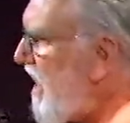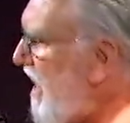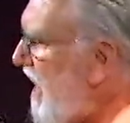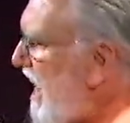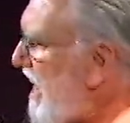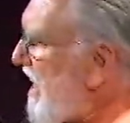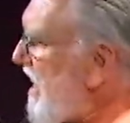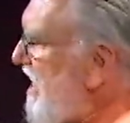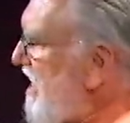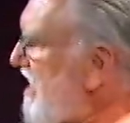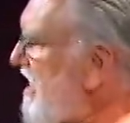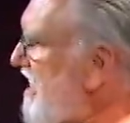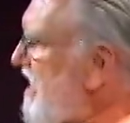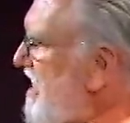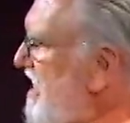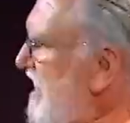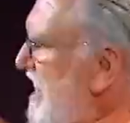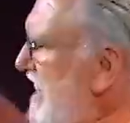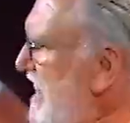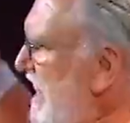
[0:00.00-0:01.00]
I can
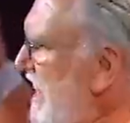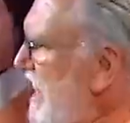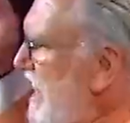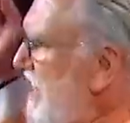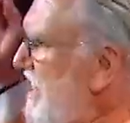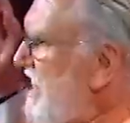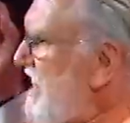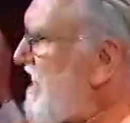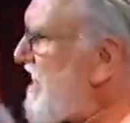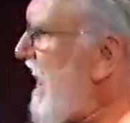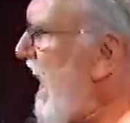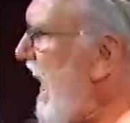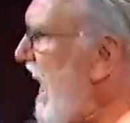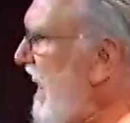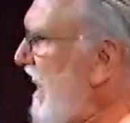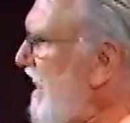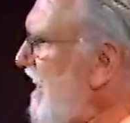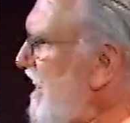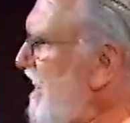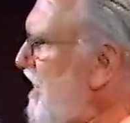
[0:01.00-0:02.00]
see
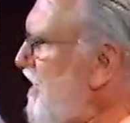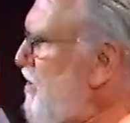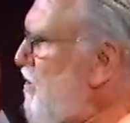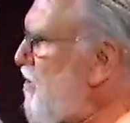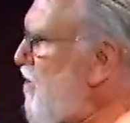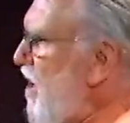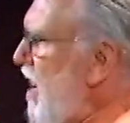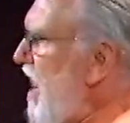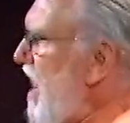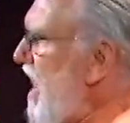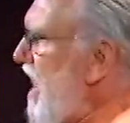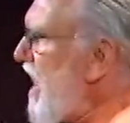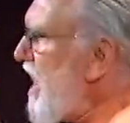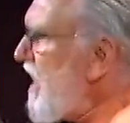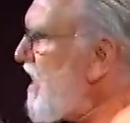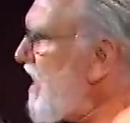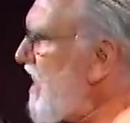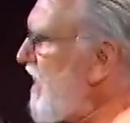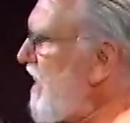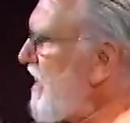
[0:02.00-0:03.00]
exactly
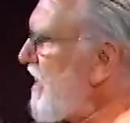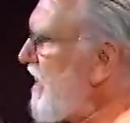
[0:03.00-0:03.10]
why